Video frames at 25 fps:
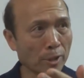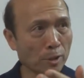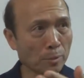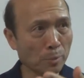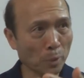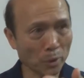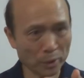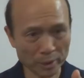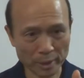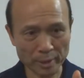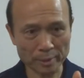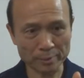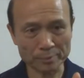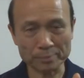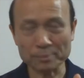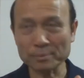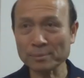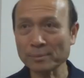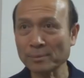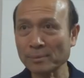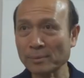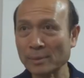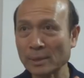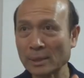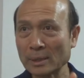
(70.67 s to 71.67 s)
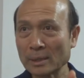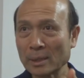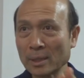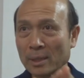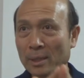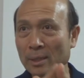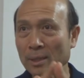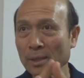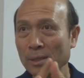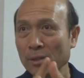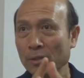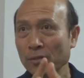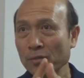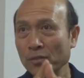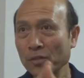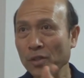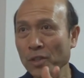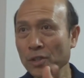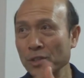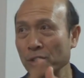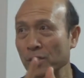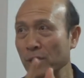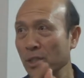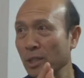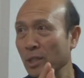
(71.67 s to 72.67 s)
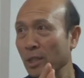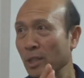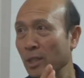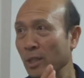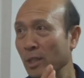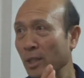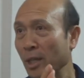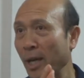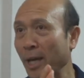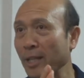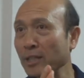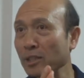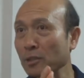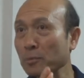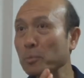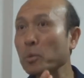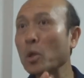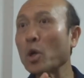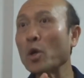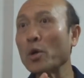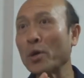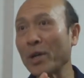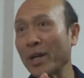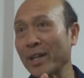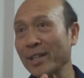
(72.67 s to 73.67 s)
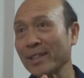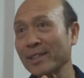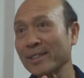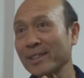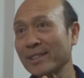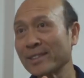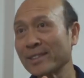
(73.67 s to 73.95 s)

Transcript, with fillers: is spoken. First, explore.